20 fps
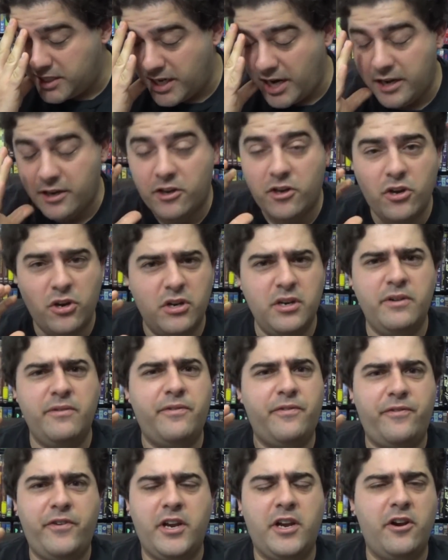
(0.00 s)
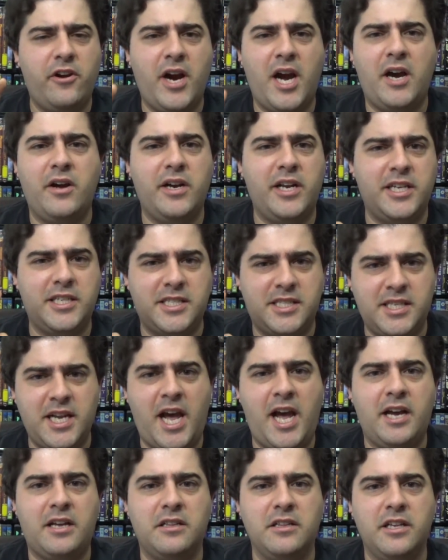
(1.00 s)
and I couldn't figure out
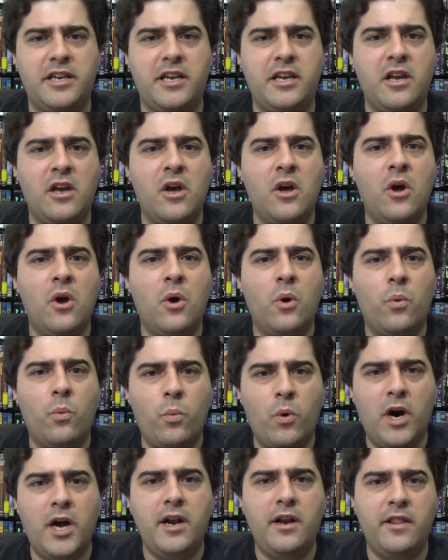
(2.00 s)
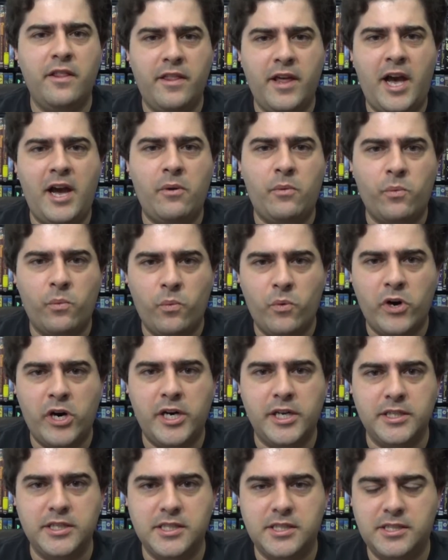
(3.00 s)
exactly what that
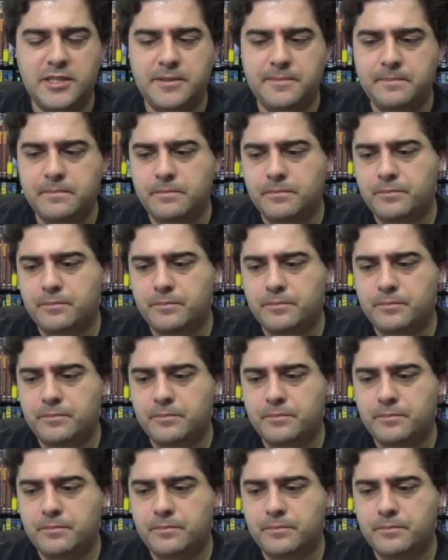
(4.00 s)
was.